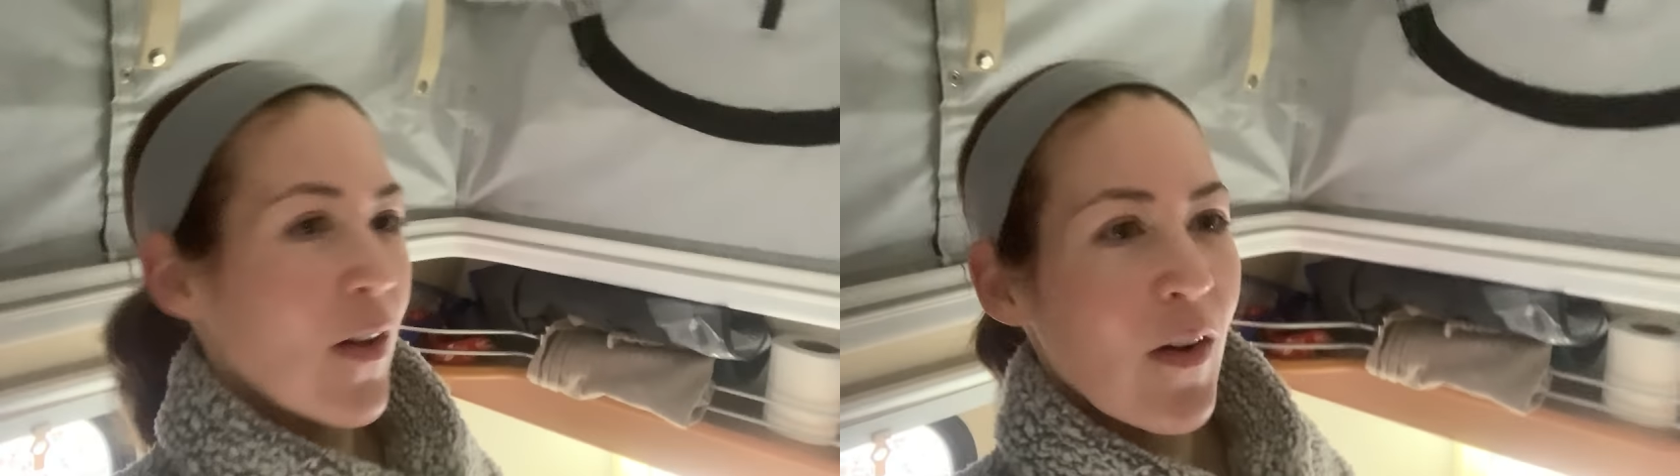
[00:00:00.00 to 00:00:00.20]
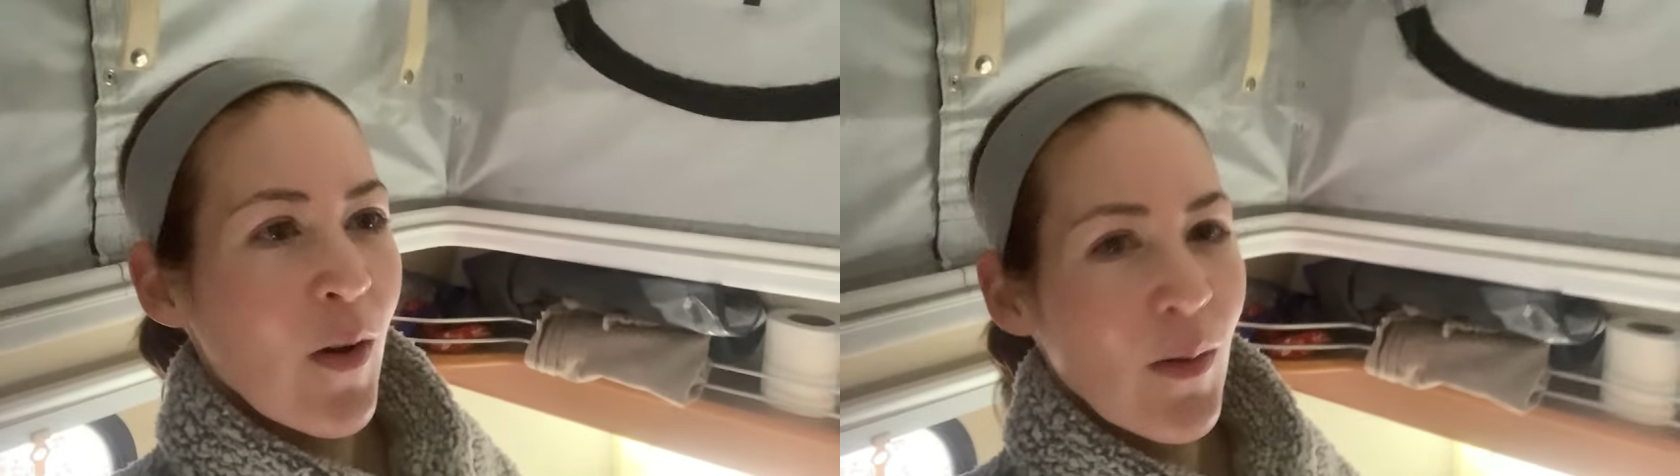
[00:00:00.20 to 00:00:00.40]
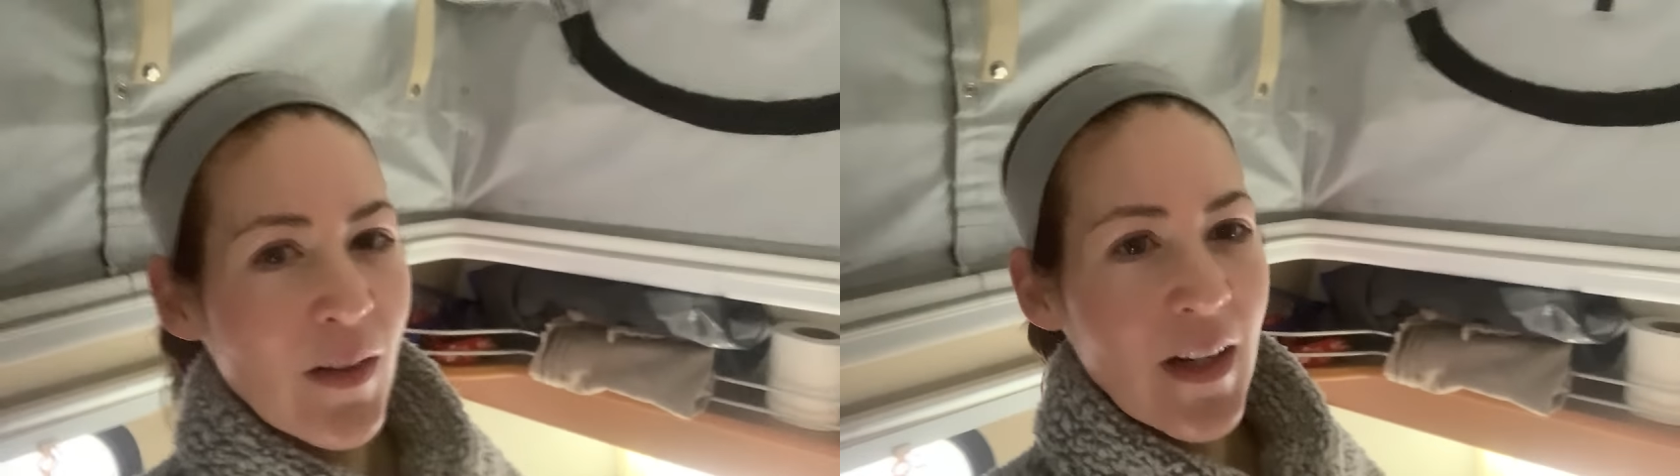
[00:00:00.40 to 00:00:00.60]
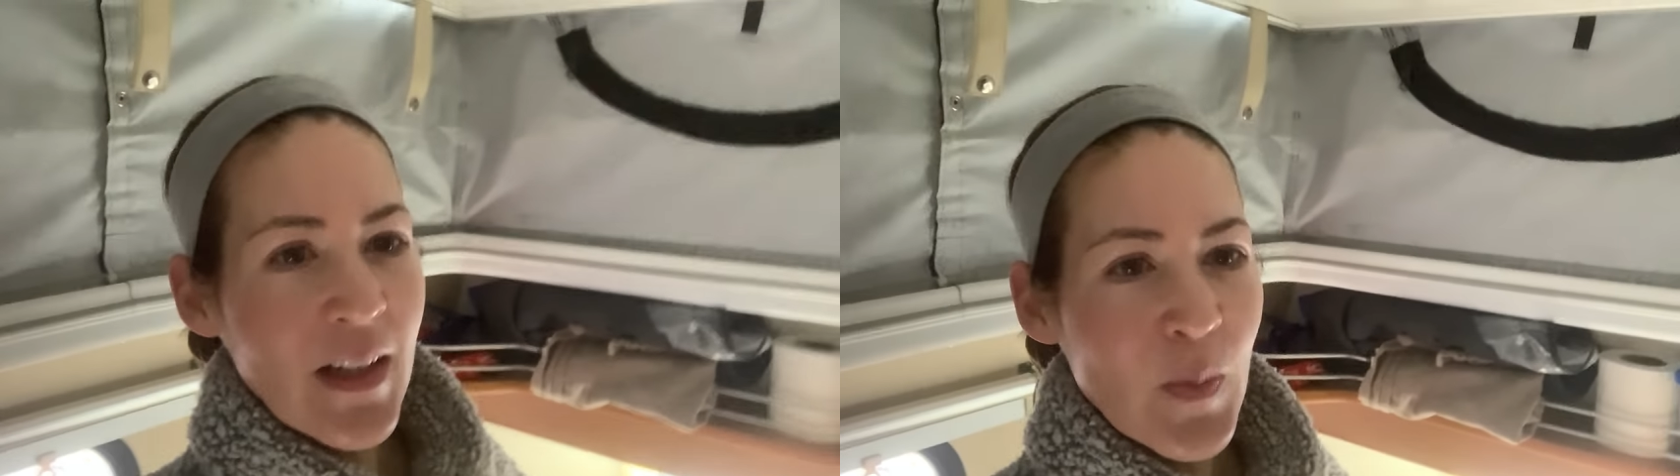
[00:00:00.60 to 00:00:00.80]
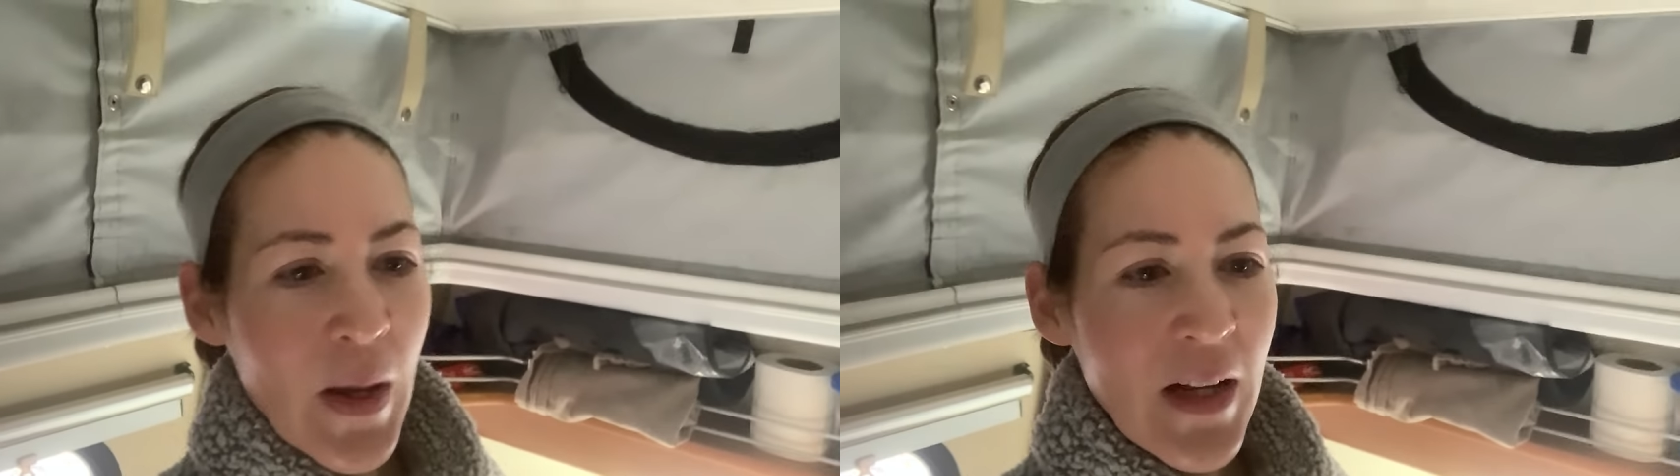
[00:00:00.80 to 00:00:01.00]
lot colder than I
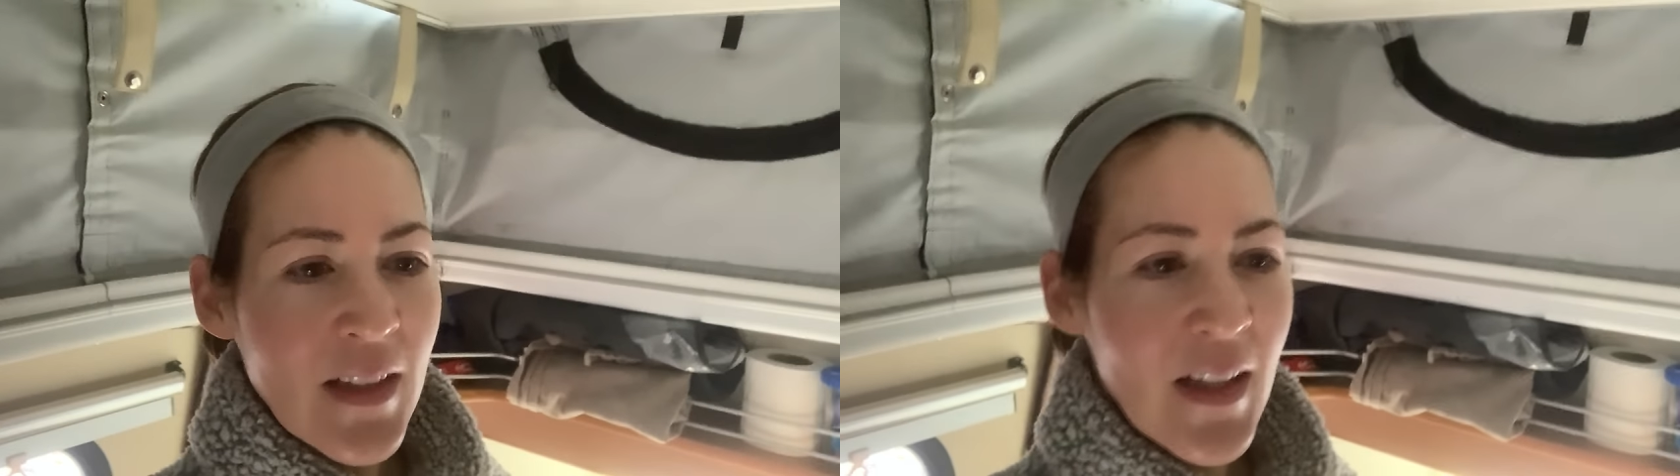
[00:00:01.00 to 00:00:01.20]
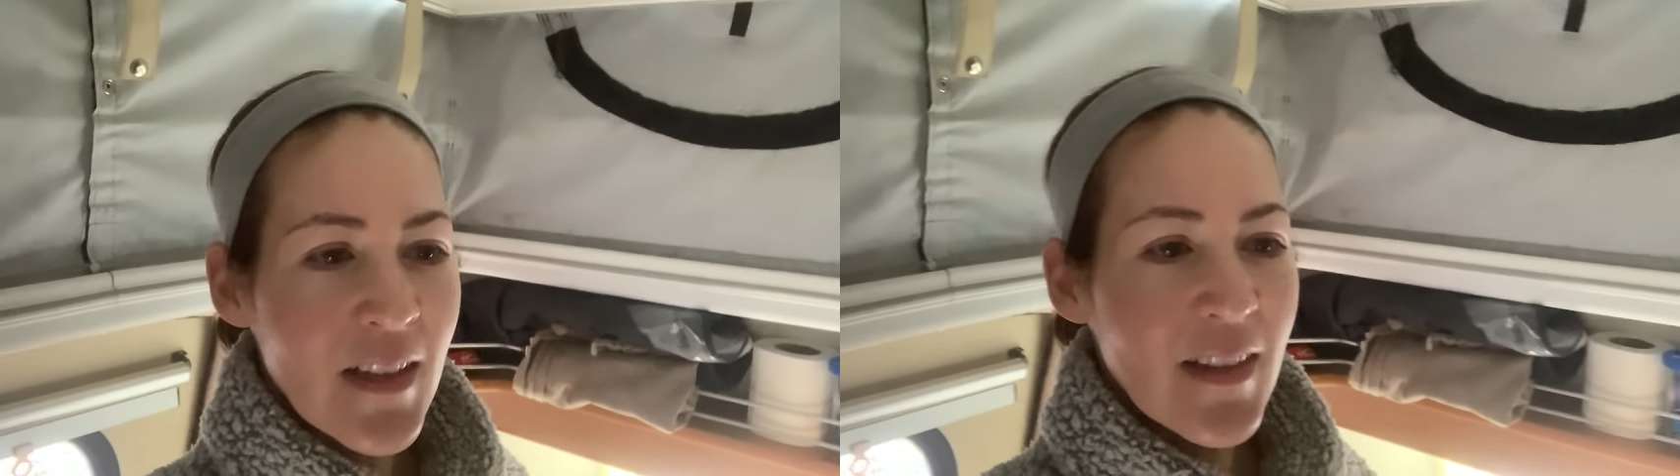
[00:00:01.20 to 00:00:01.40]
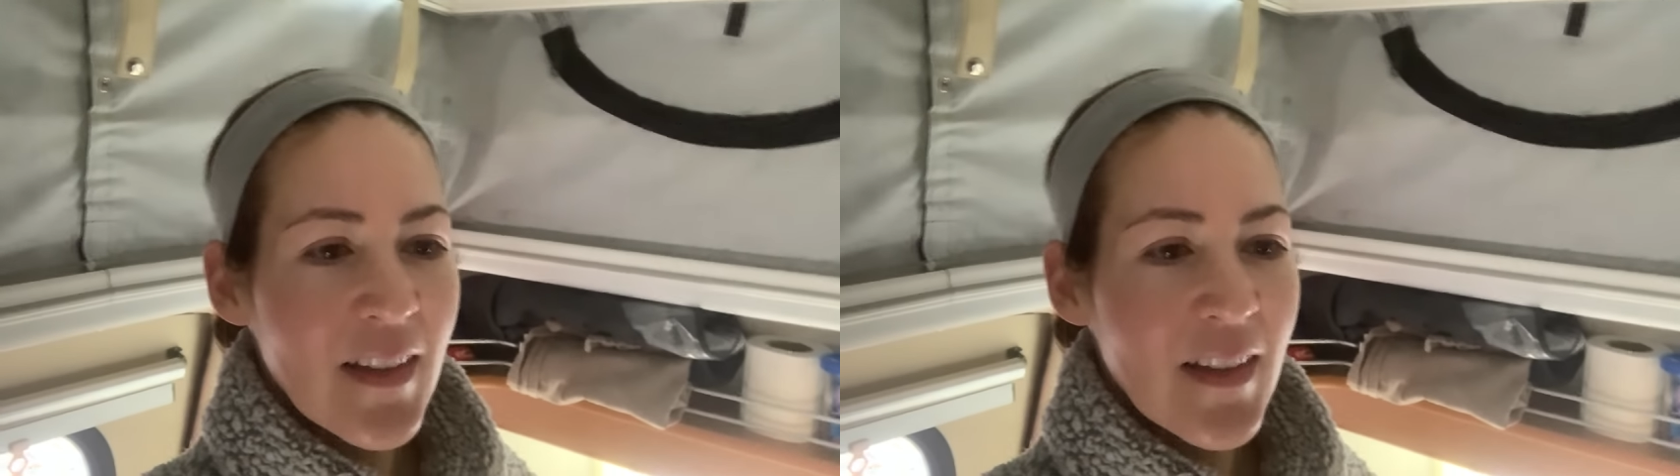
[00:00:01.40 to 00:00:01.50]
expected,